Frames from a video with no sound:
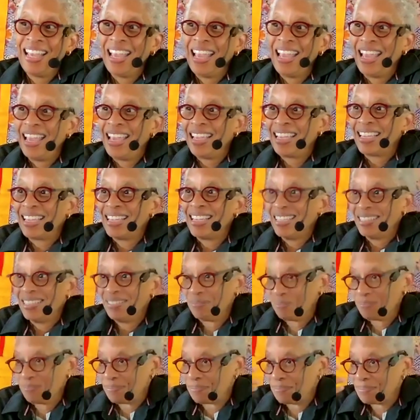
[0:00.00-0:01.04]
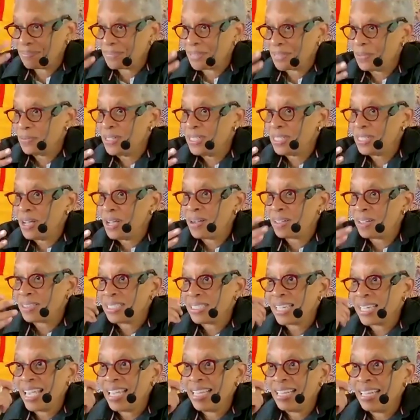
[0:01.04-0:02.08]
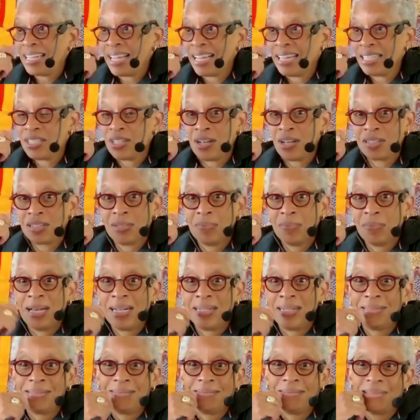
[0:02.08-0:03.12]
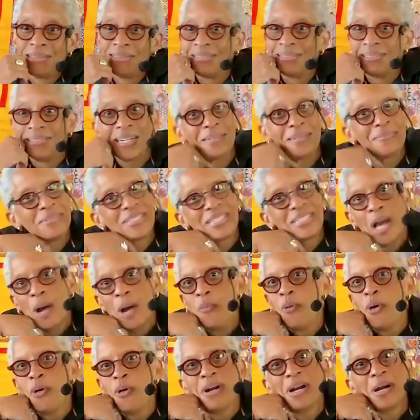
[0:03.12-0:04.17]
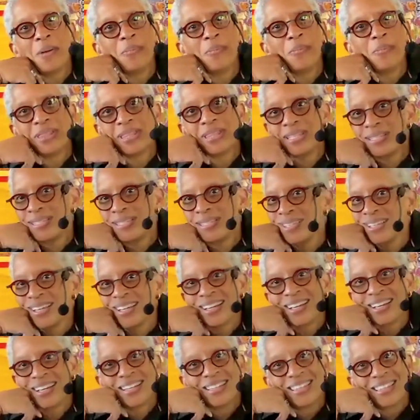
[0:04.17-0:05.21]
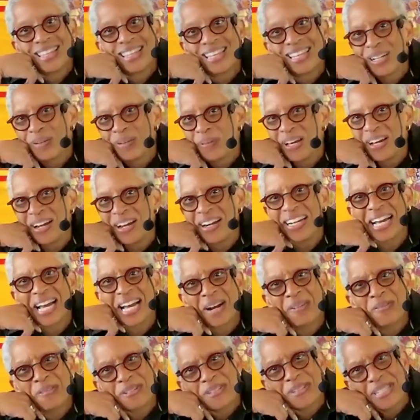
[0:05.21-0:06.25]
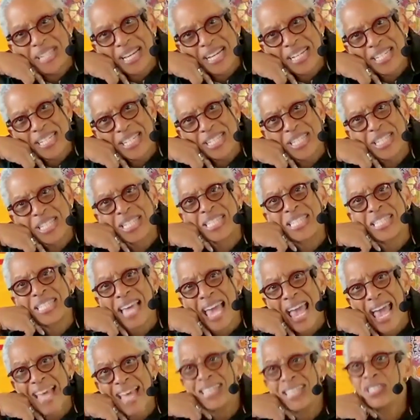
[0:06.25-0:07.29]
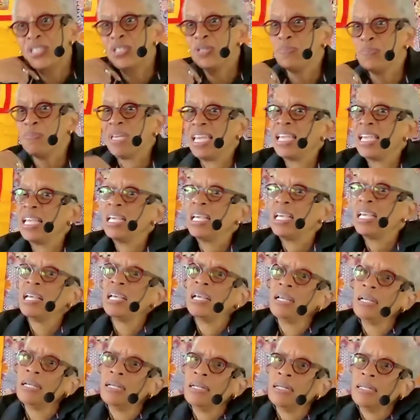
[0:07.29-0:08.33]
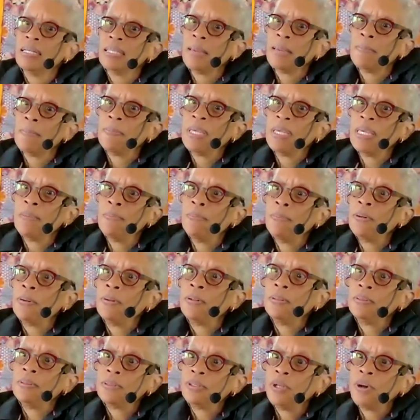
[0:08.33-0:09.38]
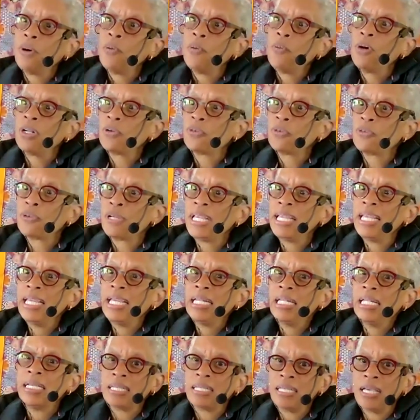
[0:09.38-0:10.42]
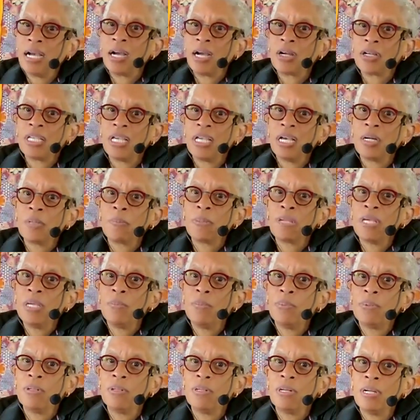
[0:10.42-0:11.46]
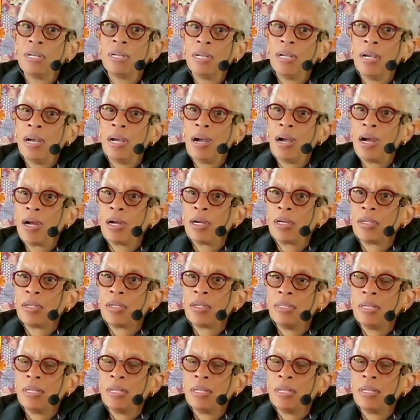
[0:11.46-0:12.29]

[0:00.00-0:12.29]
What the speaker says: And Kate and I talked about, I woke up with this, thinking about our conversations. It saddens me that people don't want to read. Young people are